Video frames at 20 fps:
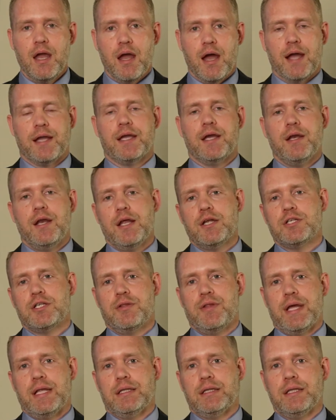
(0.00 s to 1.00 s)
a condition
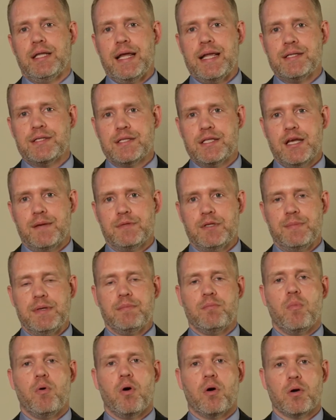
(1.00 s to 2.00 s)
that lends them to be
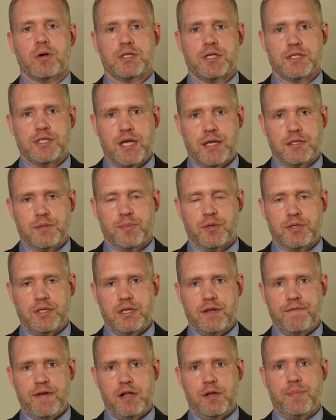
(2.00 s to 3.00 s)
more susceptible to
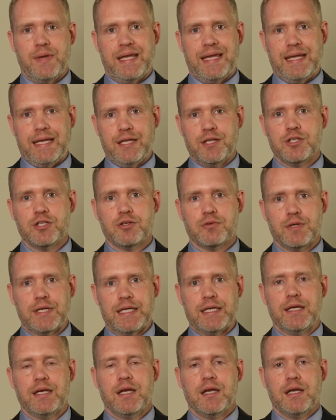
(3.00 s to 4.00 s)
developing
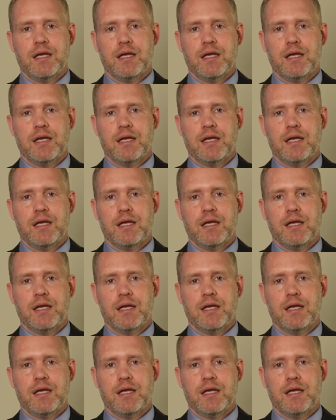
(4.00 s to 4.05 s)
injury